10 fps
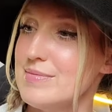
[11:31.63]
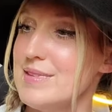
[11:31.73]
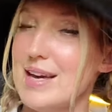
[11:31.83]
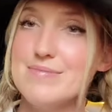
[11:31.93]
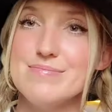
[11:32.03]

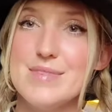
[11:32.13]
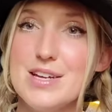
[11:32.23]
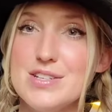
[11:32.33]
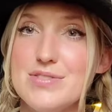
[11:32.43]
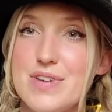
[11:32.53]
yeah, I'll
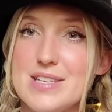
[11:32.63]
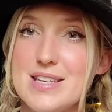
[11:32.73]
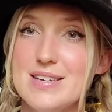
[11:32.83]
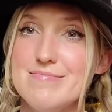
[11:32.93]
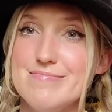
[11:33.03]
just fix
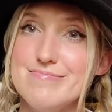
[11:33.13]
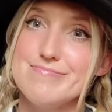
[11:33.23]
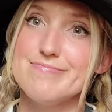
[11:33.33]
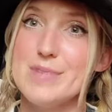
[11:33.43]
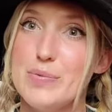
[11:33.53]
it.
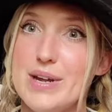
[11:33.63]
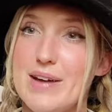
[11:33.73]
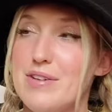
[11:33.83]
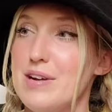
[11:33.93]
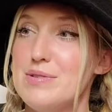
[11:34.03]

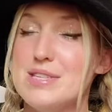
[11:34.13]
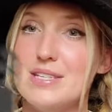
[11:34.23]
Whatever, it was a